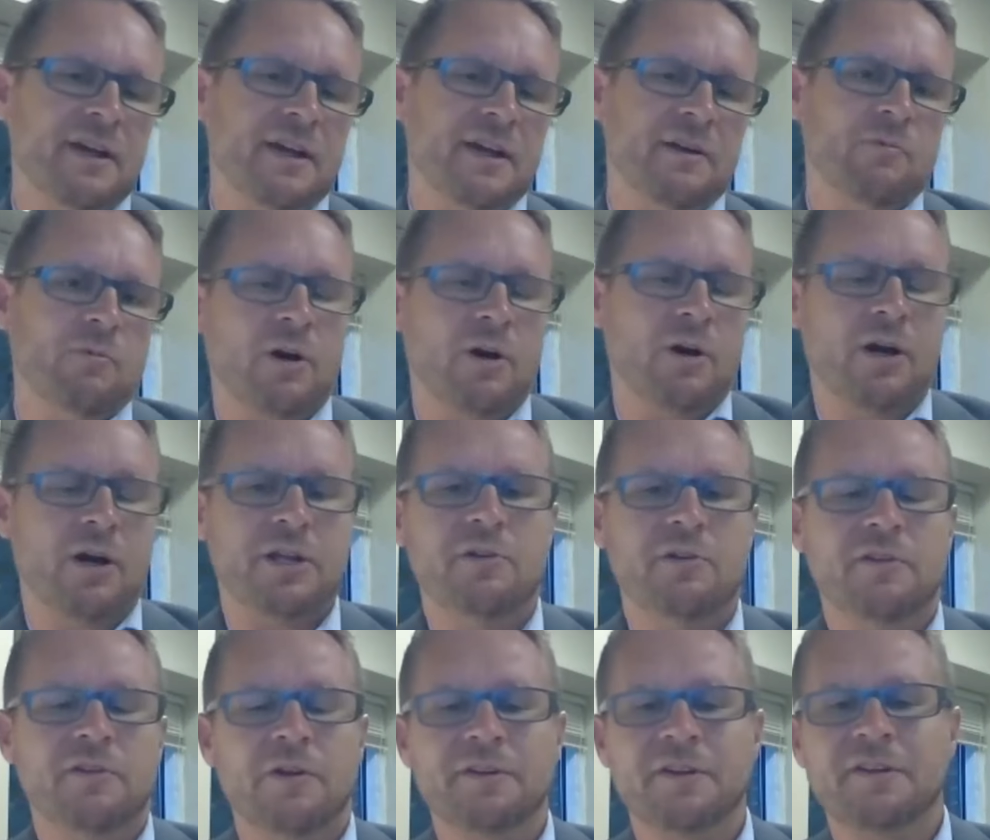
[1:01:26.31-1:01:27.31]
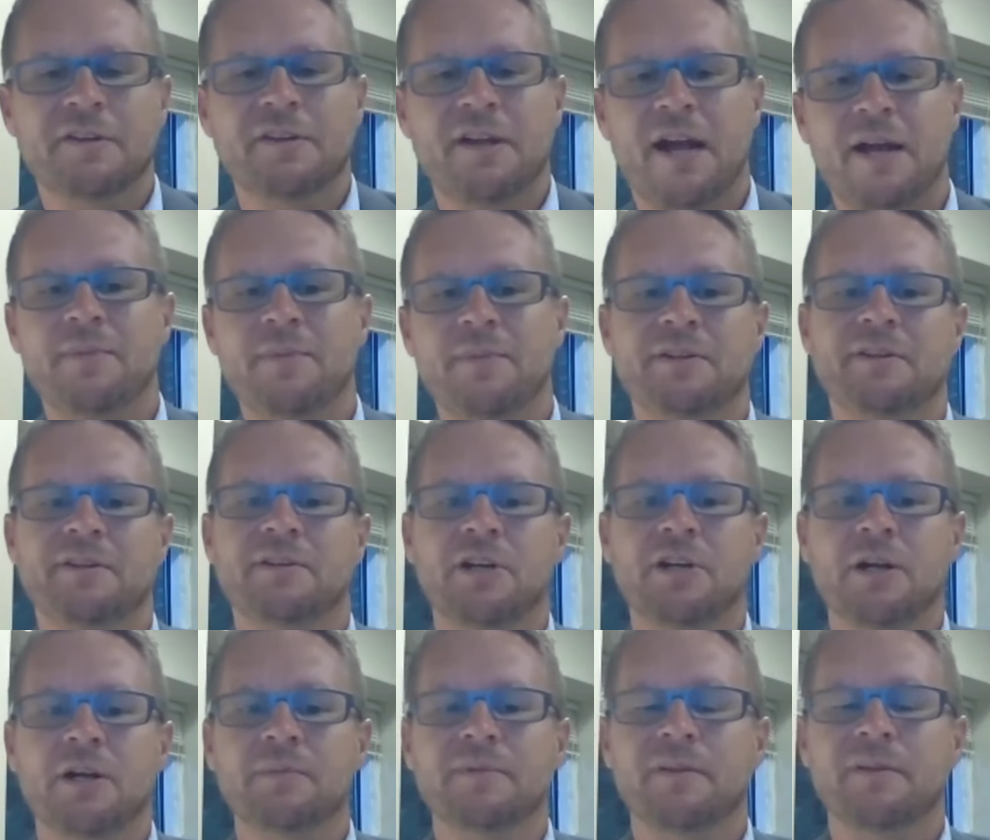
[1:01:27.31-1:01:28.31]
and we're going to use those assignments in
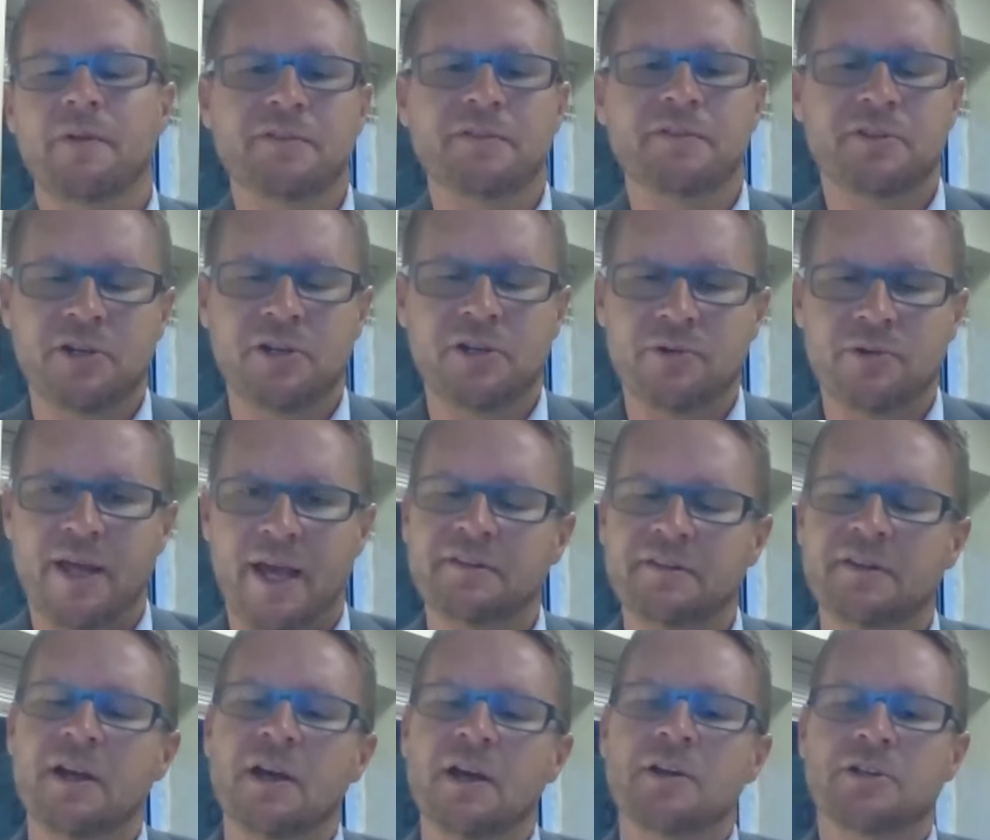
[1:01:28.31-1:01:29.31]
terms of those due dates